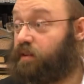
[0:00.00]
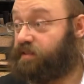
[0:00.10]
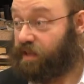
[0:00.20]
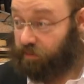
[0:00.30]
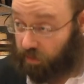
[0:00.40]

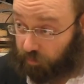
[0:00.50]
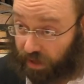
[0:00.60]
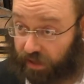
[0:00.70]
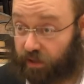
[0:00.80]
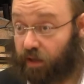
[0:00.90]
Same thing
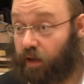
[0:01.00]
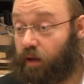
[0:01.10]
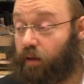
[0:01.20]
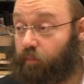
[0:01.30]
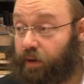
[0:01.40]
by,
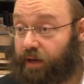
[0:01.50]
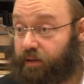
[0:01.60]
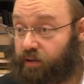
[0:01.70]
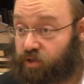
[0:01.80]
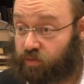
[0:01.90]
uh,
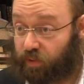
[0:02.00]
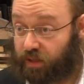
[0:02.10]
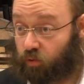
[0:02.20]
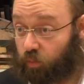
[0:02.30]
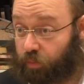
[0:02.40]
by, by the
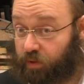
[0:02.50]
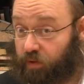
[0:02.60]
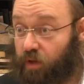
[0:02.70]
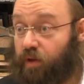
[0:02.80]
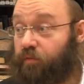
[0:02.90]
Chuppah.
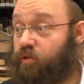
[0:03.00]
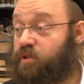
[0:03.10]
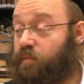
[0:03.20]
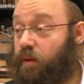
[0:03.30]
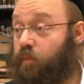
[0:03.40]
First
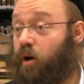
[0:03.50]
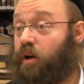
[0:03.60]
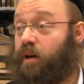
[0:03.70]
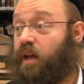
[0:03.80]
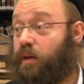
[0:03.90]
you make
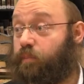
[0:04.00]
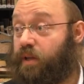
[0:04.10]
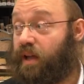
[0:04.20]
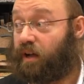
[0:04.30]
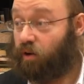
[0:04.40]
bird a
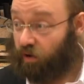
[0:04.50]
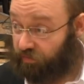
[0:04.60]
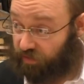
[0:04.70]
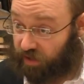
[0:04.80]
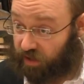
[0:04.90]

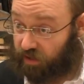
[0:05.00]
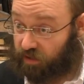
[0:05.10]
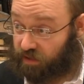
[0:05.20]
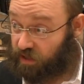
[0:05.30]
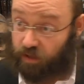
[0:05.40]
priyagofen,
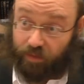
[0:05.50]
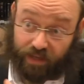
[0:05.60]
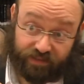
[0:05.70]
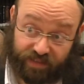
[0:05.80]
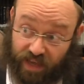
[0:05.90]
and then you
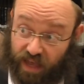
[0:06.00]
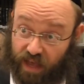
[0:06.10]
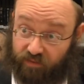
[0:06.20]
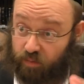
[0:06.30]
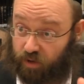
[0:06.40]
make
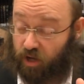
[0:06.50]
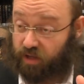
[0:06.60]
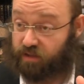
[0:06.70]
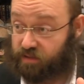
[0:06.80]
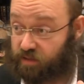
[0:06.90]
seven
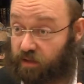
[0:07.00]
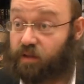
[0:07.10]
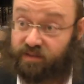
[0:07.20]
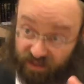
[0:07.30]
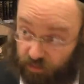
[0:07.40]
brachas.
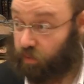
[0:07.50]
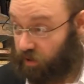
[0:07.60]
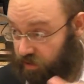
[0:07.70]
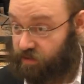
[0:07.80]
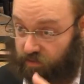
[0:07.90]
Six
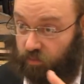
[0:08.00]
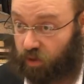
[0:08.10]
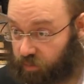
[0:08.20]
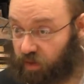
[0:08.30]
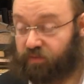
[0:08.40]
brachas,
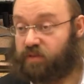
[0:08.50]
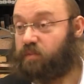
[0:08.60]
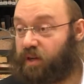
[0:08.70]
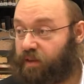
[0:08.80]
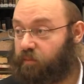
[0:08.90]

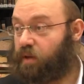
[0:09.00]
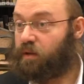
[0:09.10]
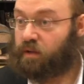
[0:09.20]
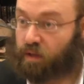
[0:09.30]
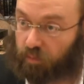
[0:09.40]
one of
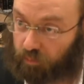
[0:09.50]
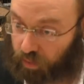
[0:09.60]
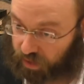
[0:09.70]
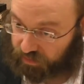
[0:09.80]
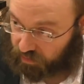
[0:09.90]
them.
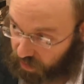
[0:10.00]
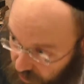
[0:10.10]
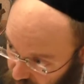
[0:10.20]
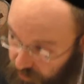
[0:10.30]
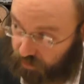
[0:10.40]
But,
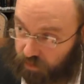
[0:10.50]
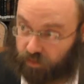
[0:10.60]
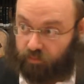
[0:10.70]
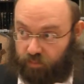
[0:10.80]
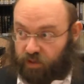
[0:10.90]
uh,
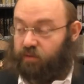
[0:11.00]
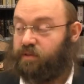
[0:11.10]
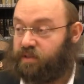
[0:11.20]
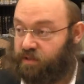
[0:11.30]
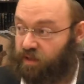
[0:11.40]
but there
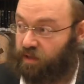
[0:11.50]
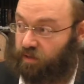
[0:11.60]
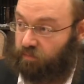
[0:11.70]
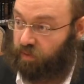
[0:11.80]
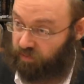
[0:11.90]
is,
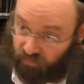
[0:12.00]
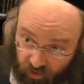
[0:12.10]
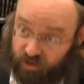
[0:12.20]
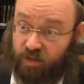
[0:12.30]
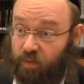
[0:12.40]
uh, but
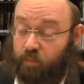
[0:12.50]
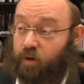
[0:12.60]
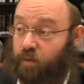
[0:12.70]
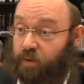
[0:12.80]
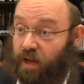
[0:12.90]
first you make
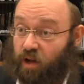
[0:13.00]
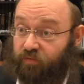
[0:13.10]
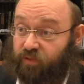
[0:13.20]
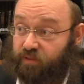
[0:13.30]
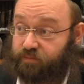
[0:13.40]
better big
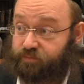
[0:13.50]
often.